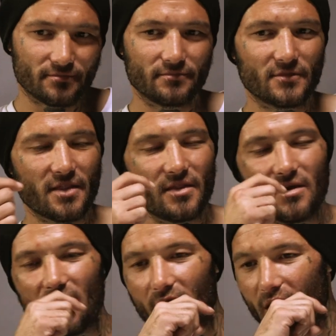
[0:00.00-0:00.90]
And
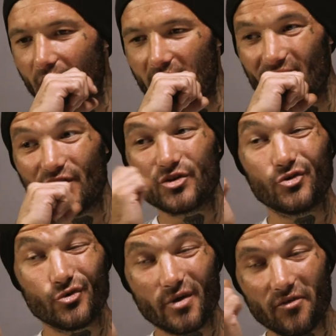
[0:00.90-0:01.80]
yeah, I never got to
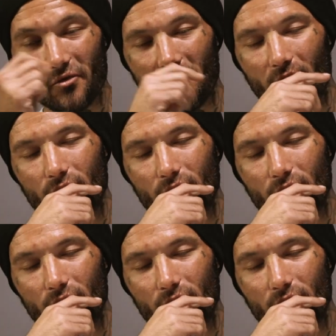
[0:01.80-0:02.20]
do that, so.